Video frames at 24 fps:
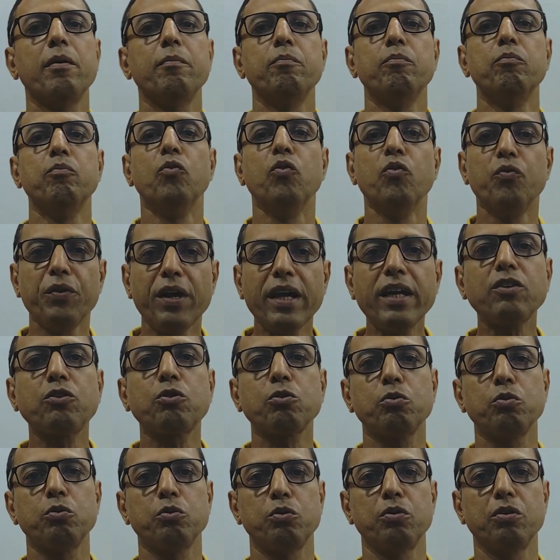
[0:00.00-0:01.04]
moving
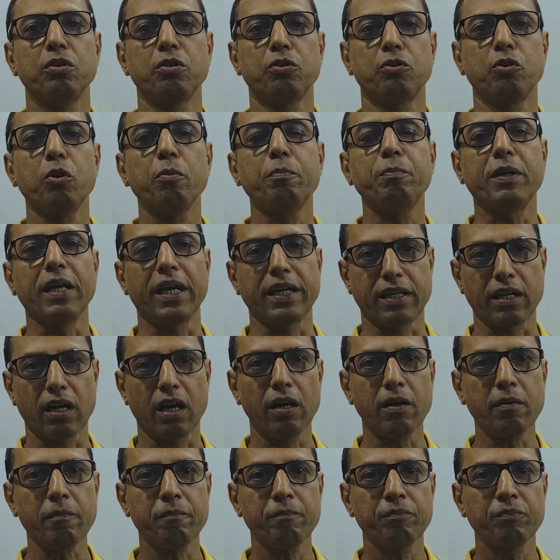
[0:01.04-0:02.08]
to group
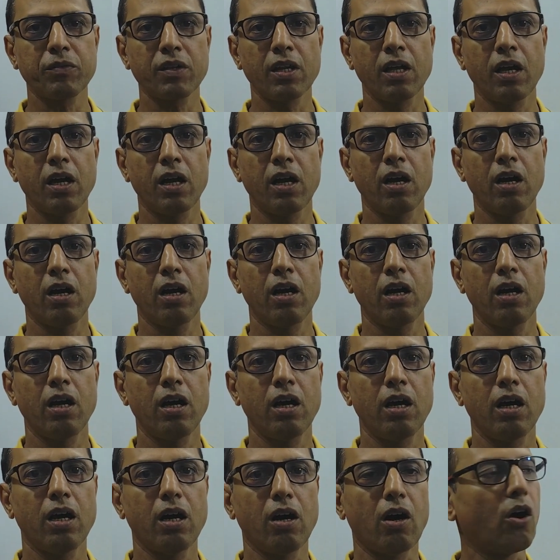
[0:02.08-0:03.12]
data
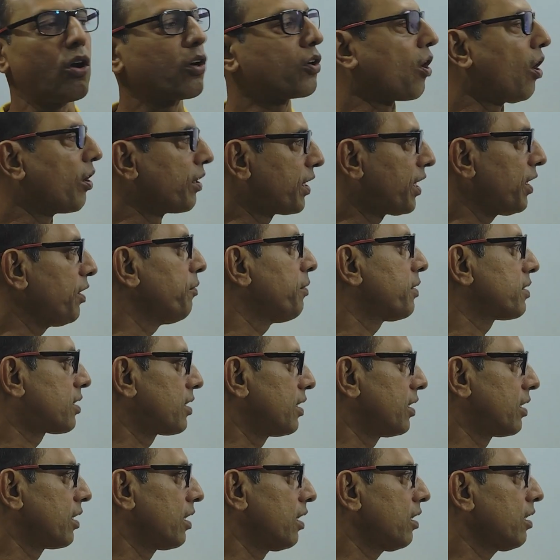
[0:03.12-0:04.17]
or continuous
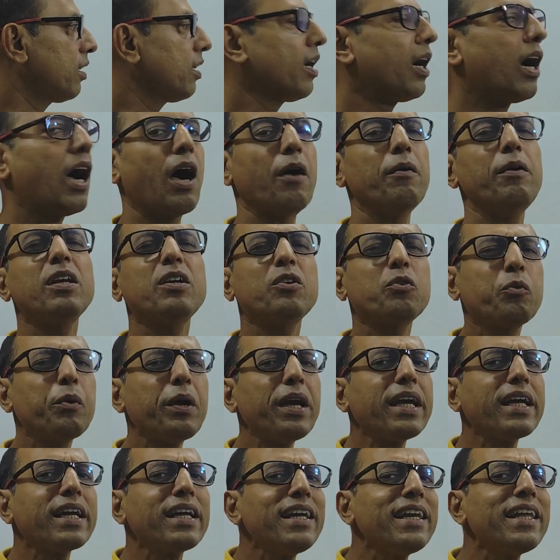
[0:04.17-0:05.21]
data, I will
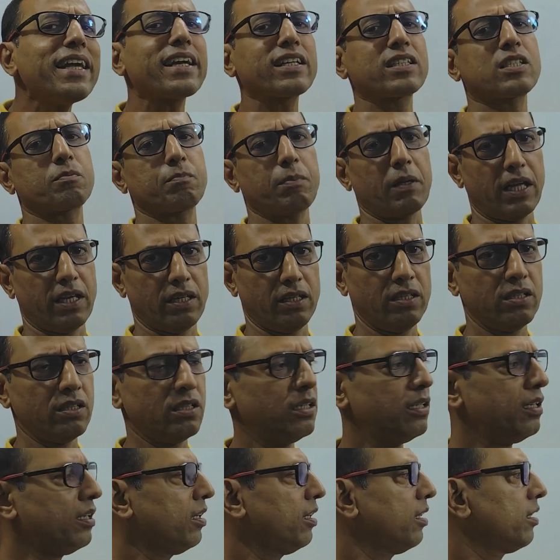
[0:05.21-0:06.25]
quickly explain
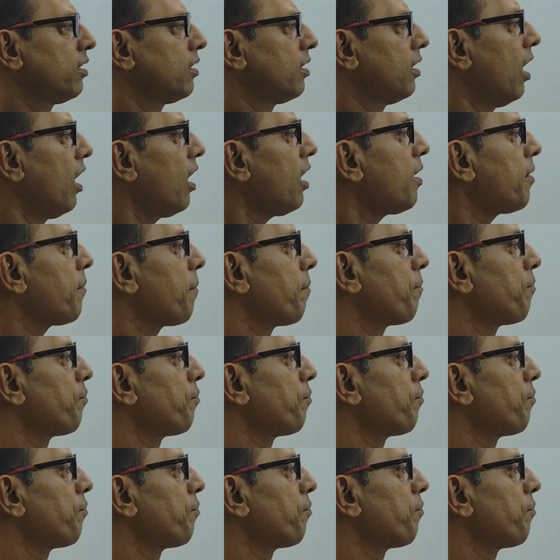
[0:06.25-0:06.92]
the